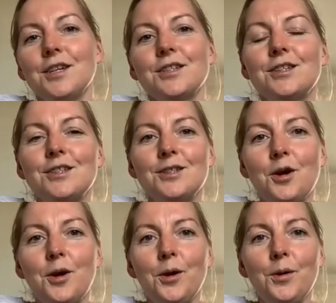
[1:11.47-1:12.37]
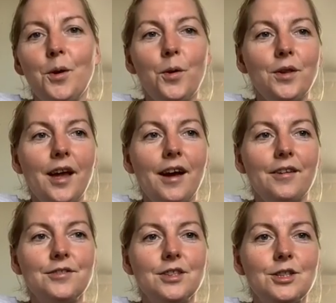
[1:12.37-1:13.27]
So all you
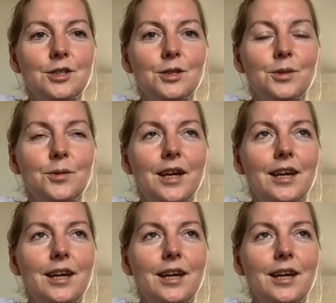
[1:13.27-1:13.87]
have to do